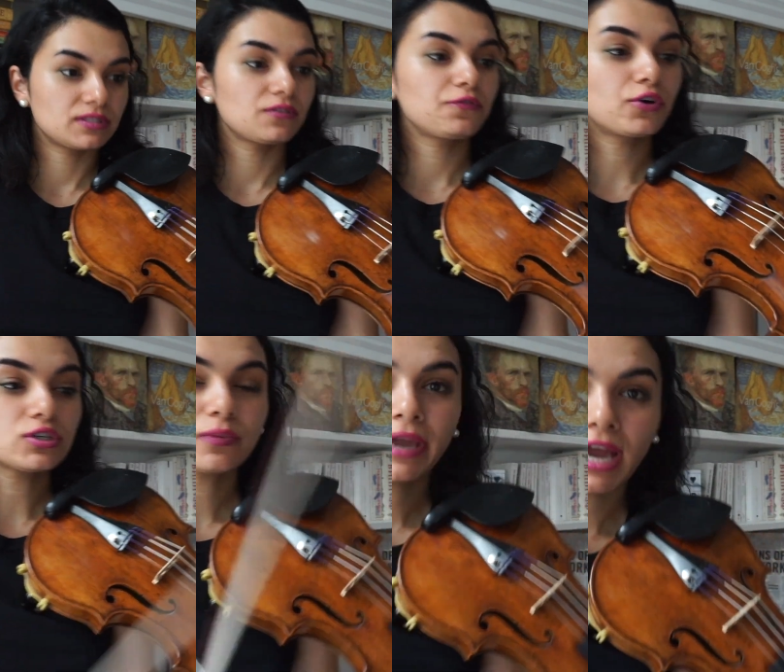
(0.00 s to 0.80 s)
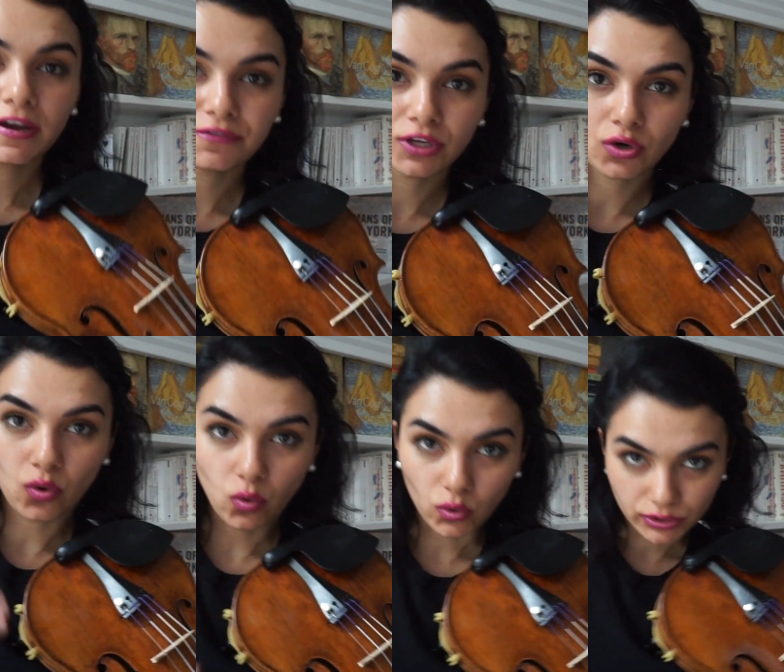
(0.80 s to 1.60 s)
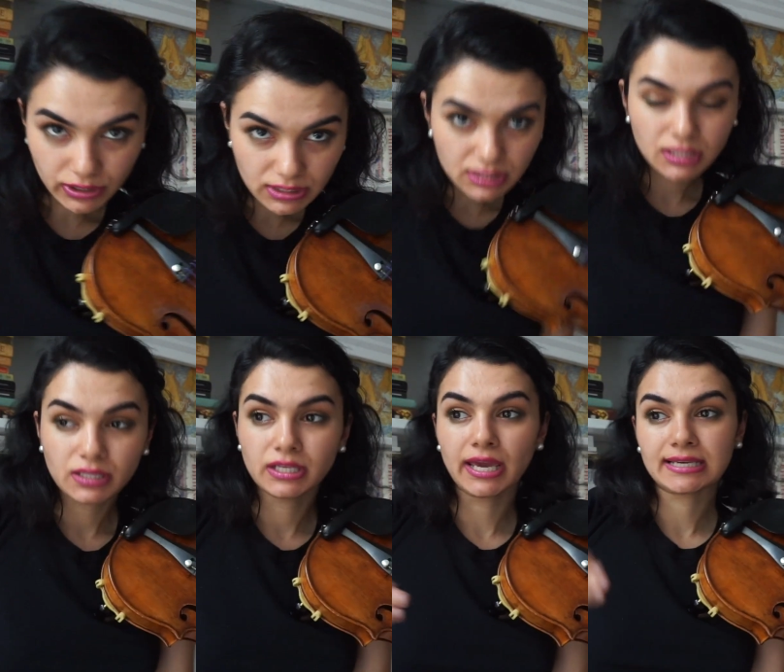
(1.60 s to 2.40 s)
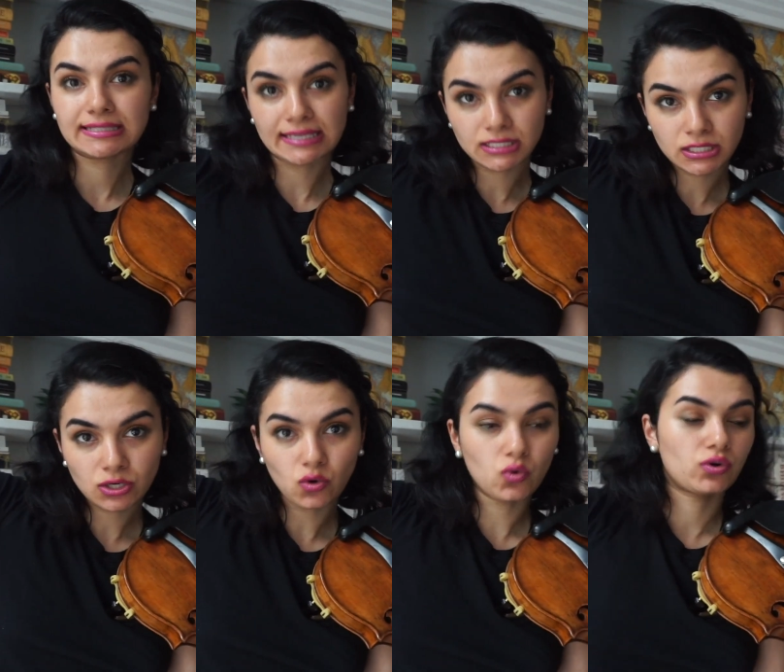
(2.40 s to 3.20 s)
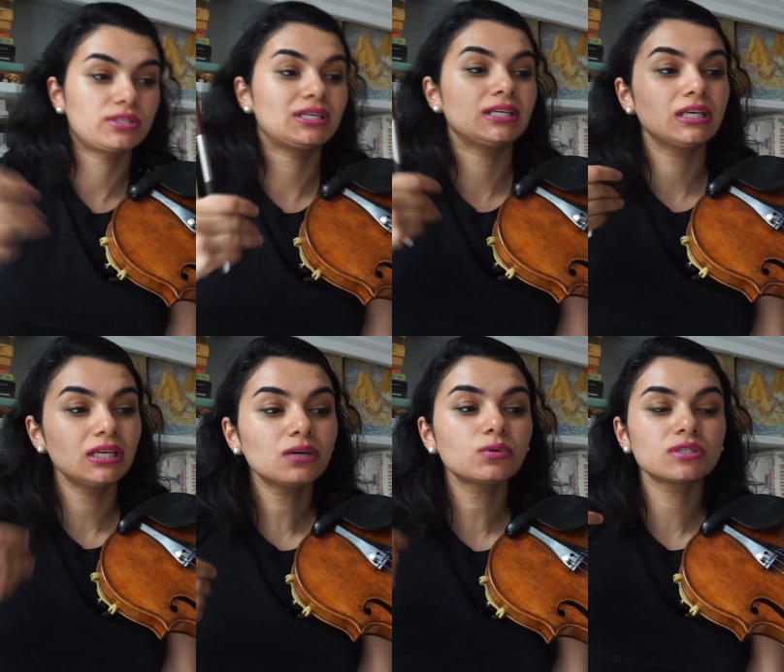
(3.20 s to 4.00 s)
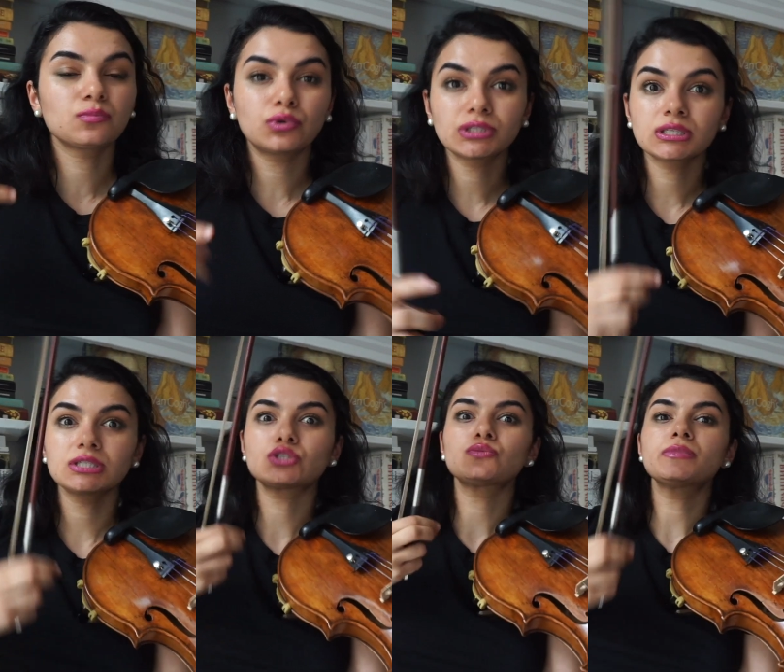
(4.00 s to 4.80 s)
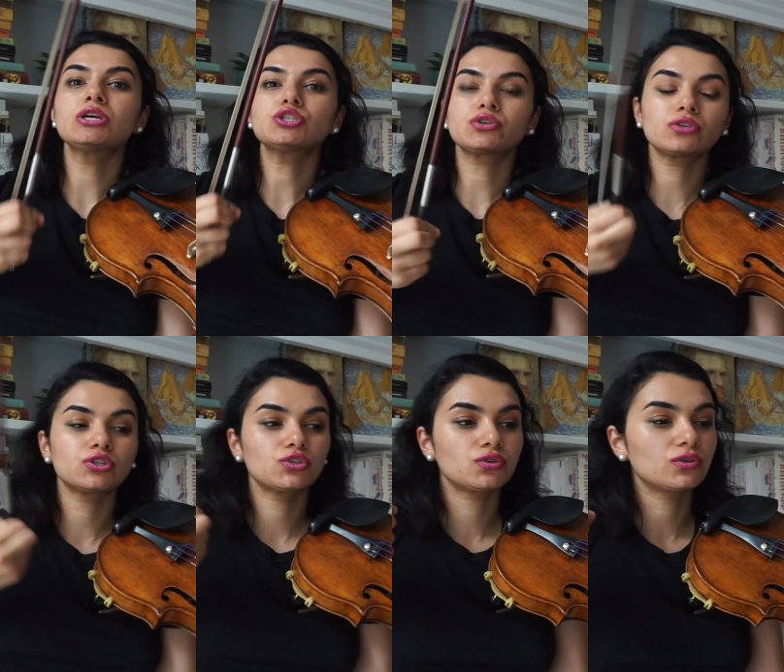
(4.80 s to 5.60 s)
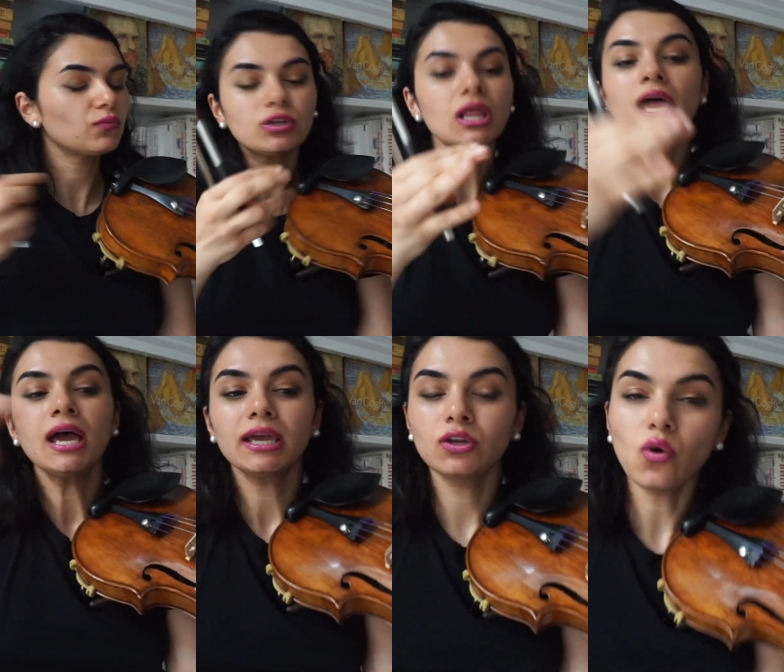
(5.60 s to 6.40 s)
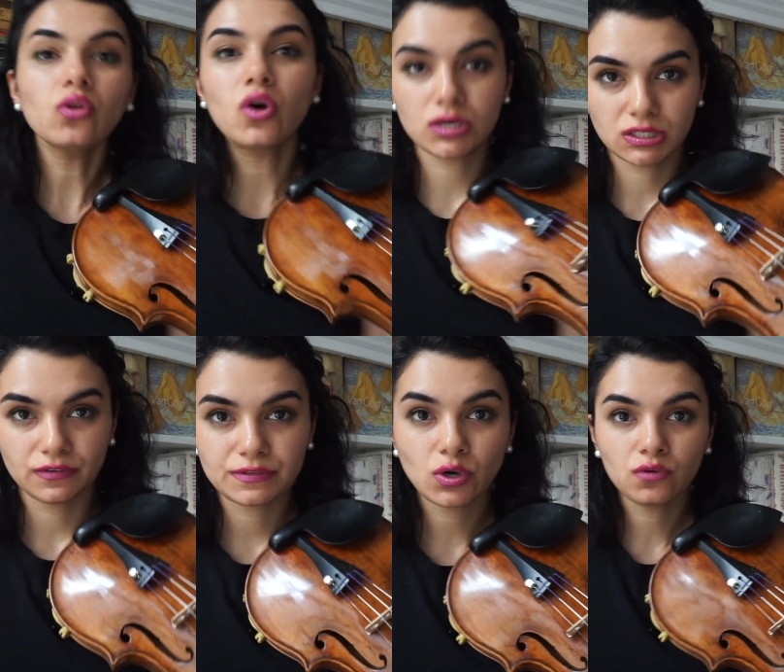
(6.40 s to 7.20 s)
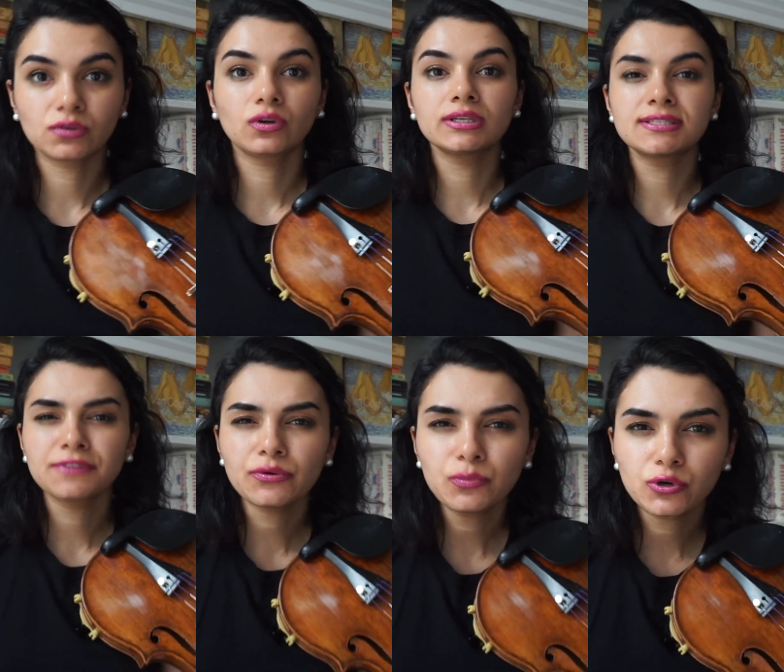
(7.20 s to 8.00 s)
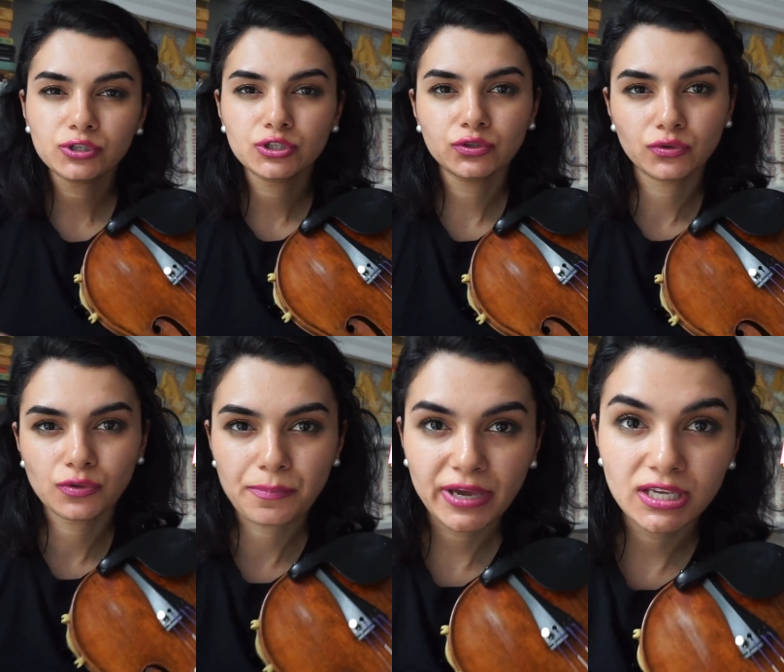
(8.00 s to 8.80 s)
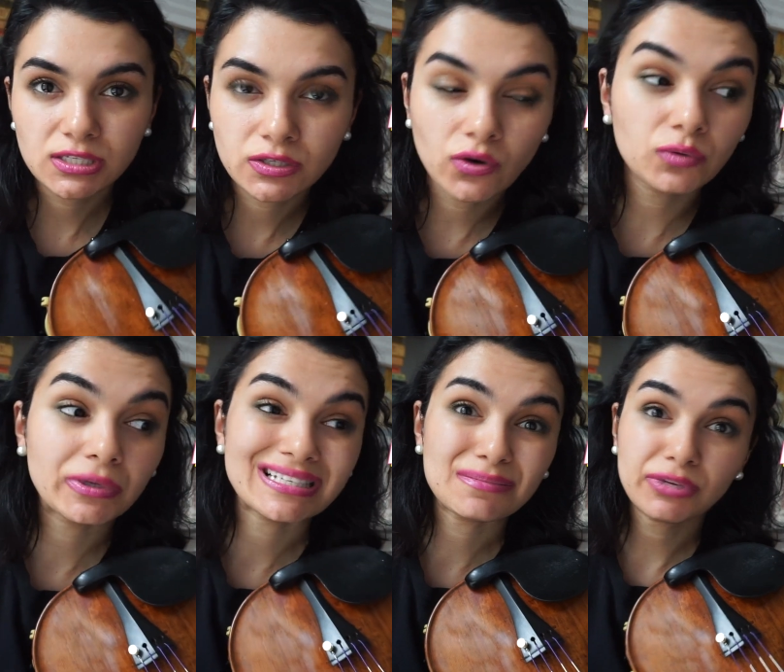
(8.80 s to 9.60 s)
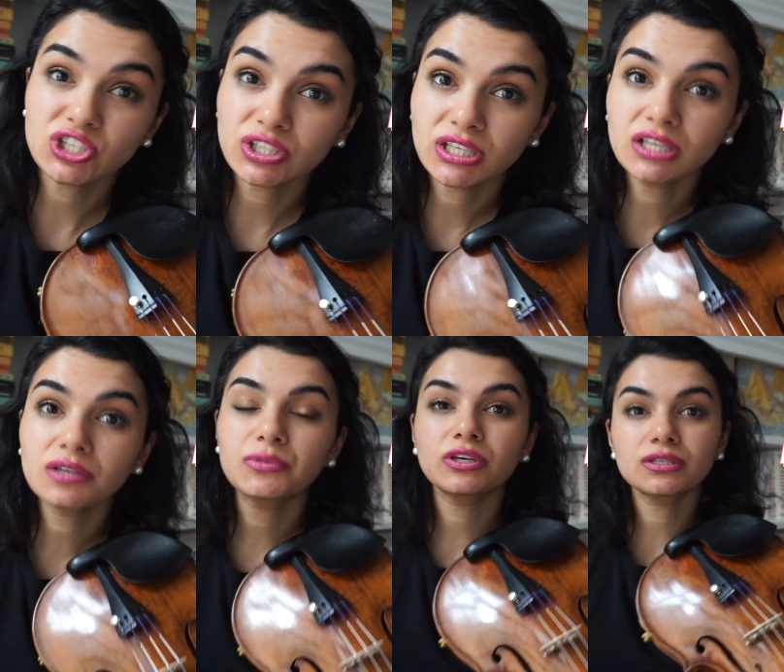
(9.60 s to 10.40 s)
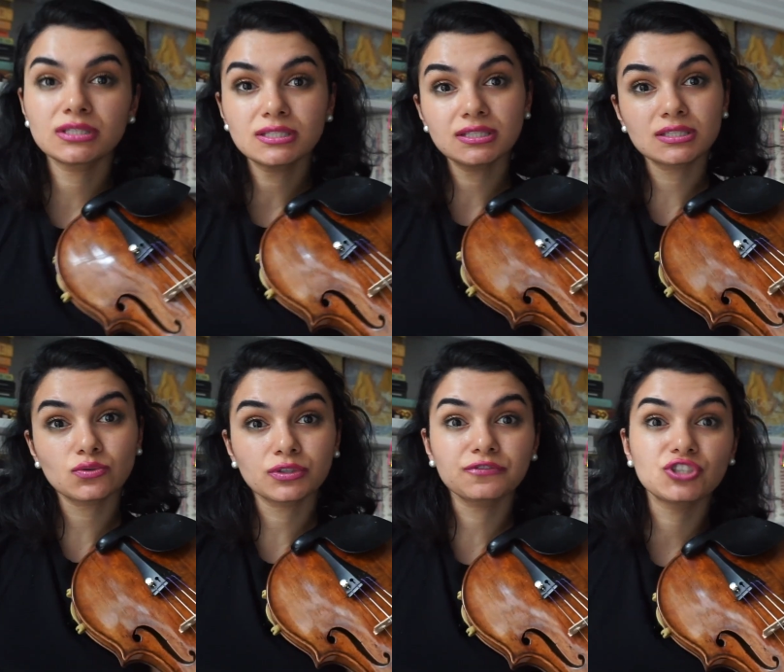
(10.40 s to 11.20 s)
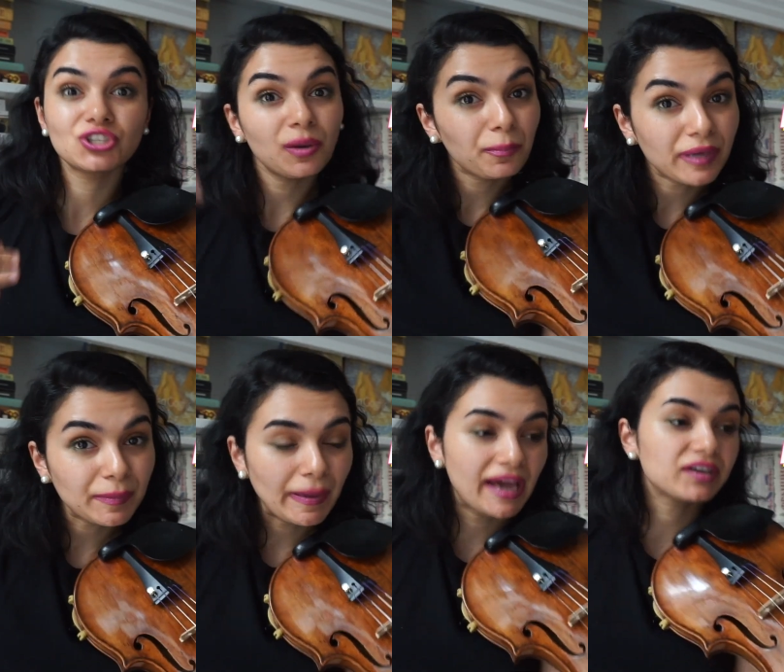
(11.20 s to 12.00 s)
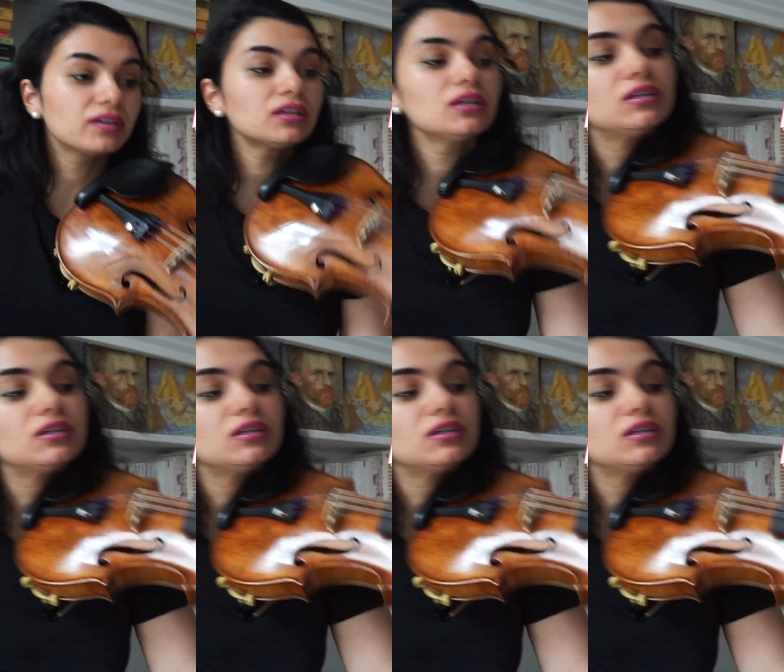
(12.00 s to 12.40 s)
First we have the chords, the ascending chords, and here what's important is to make sure that you're, well, in all octaves overall, it's very important to know the bass note, but especially here because this is sort of jumping pattern.